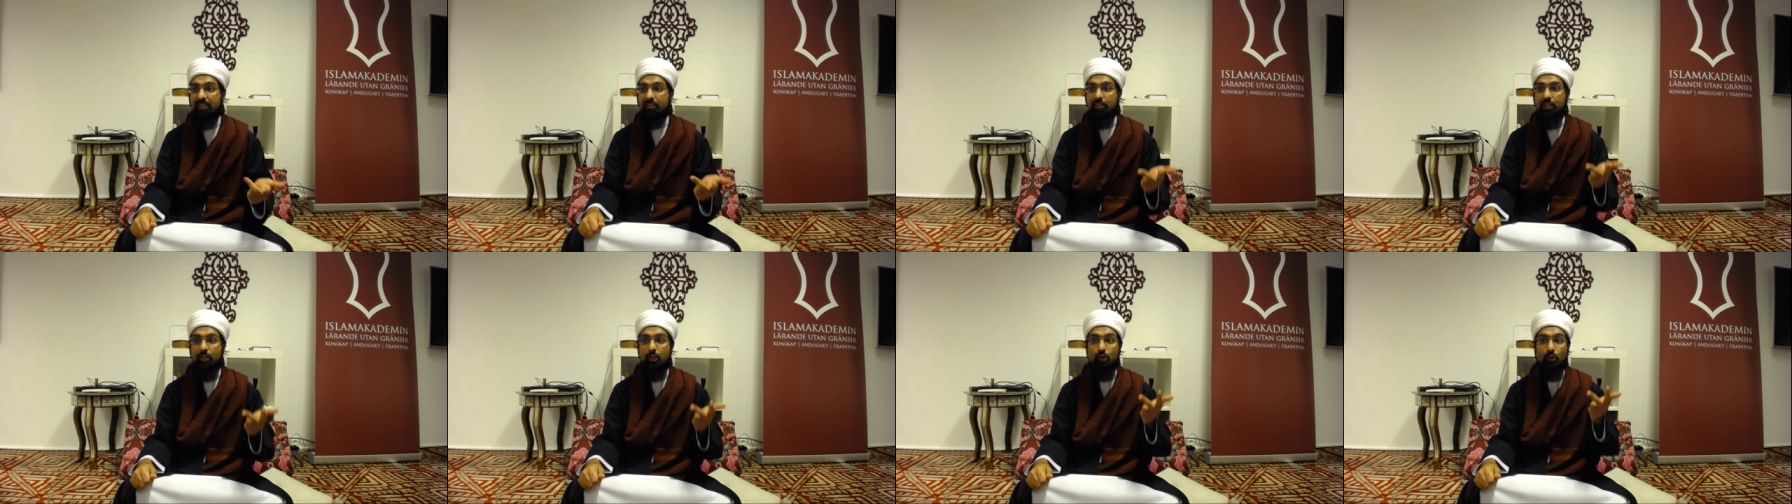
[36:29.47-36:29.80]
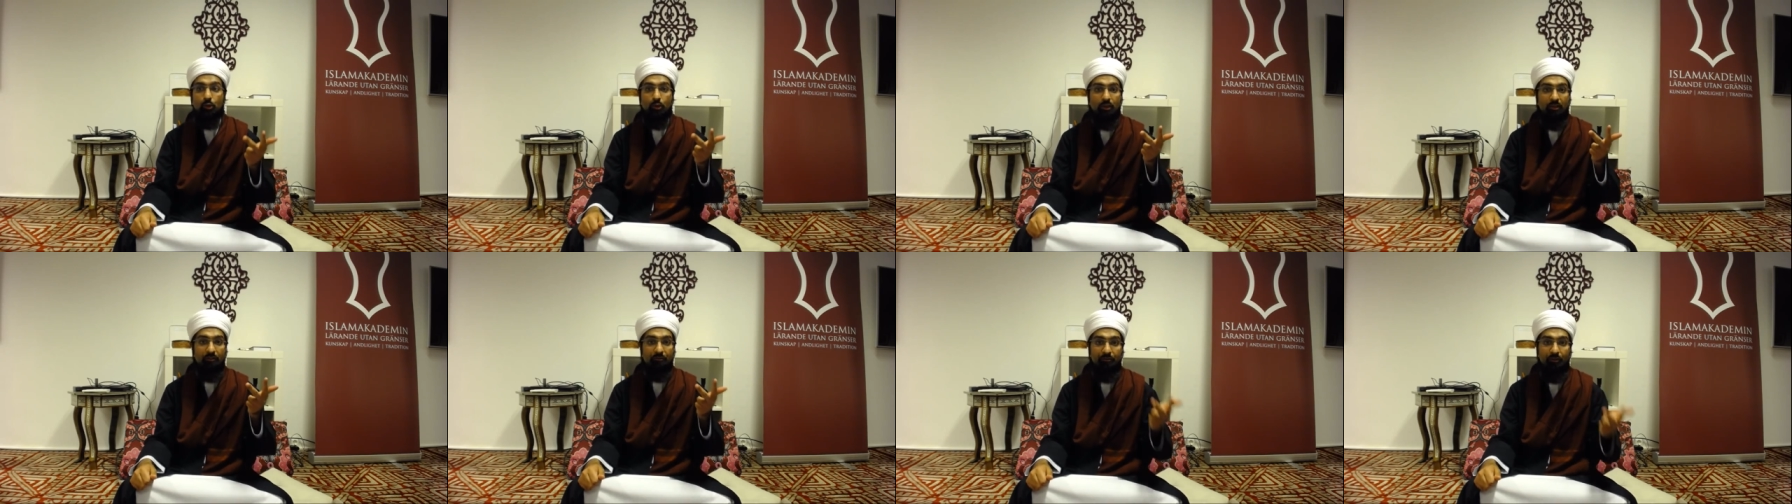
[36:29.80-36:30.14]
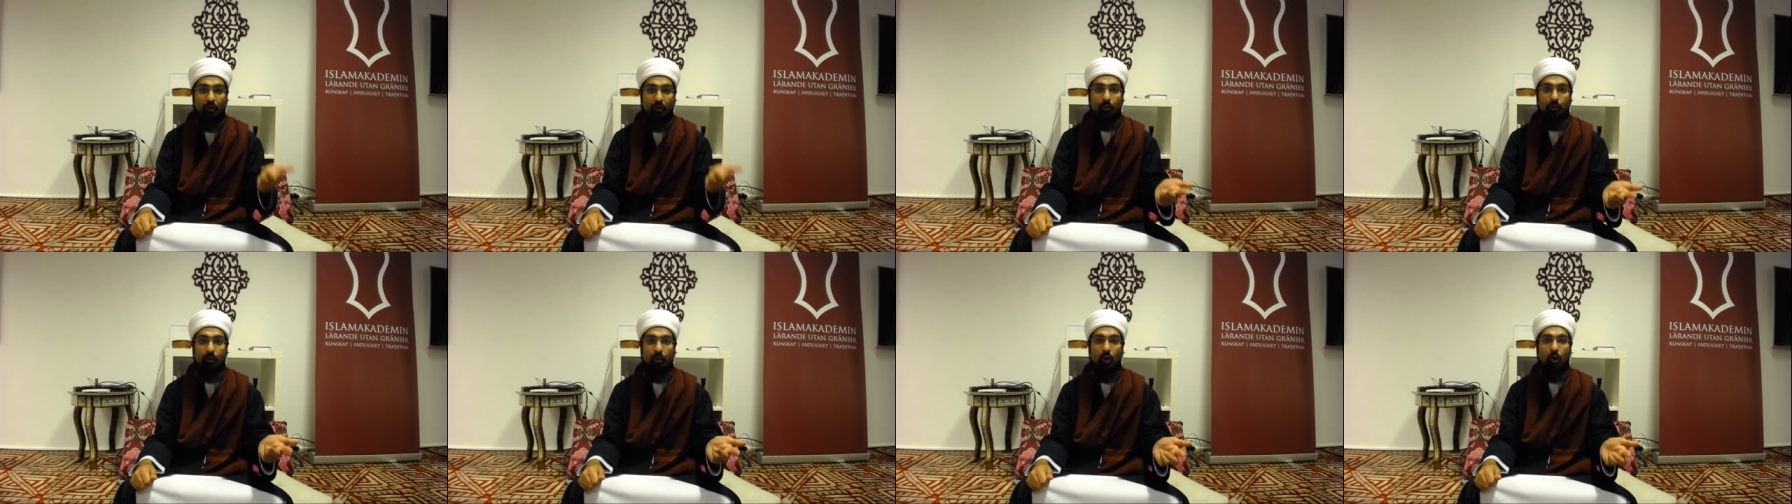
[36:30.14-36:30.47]
he couldn't
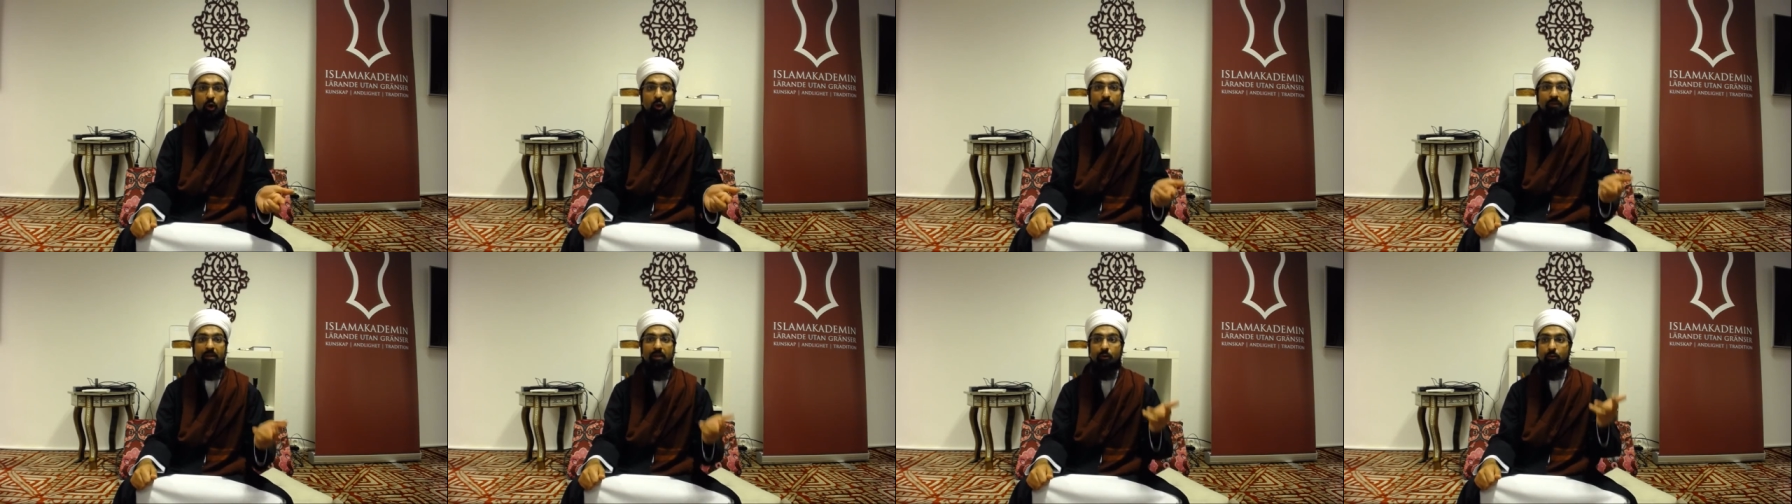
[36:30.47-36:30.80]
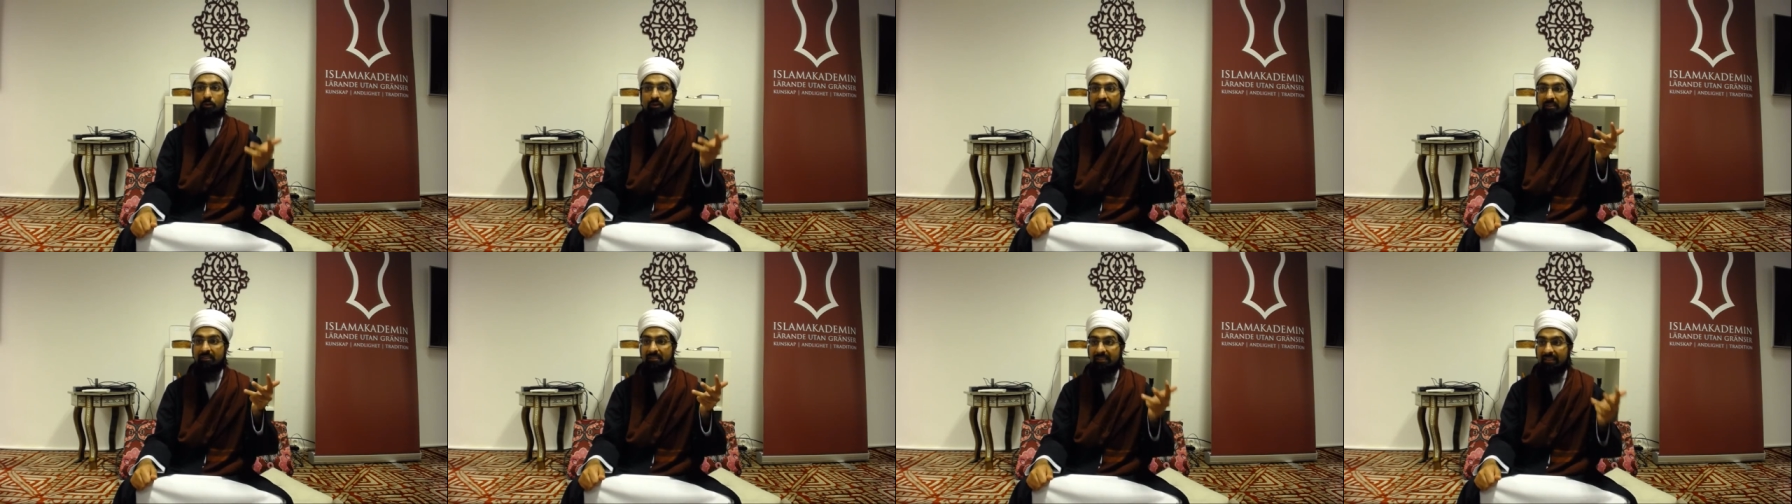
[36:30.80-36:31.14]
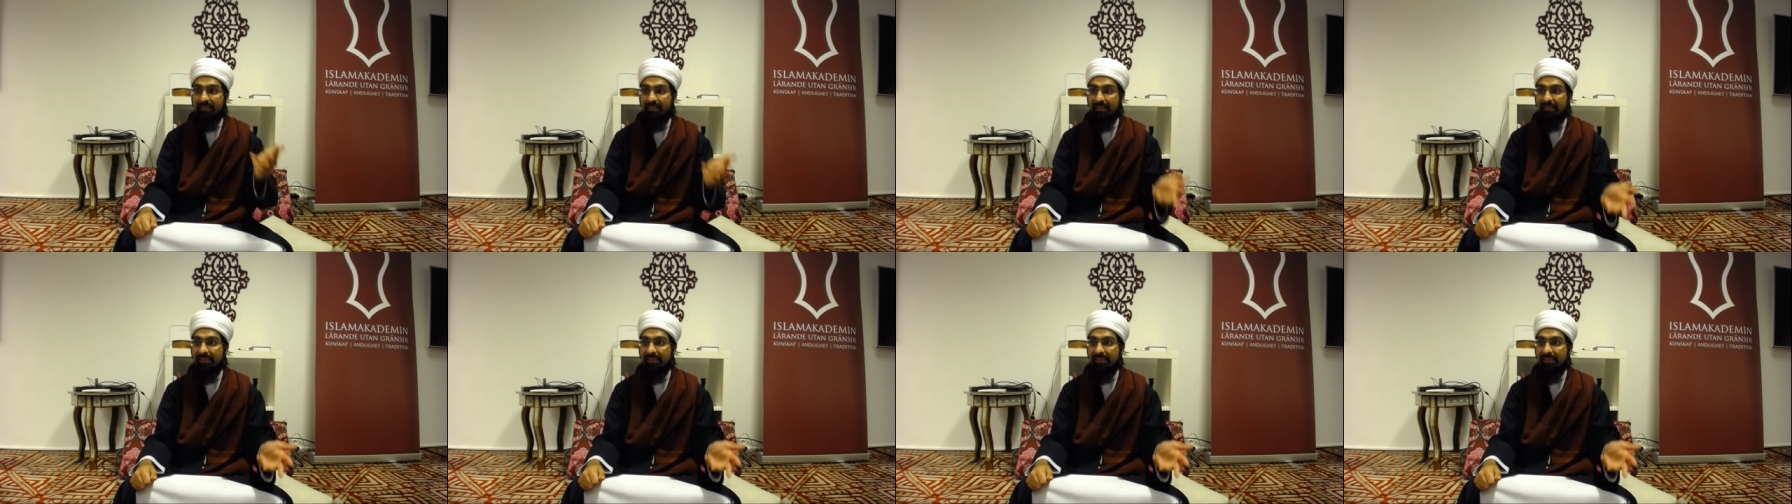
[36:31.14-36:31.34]
phone home, he couldn't send a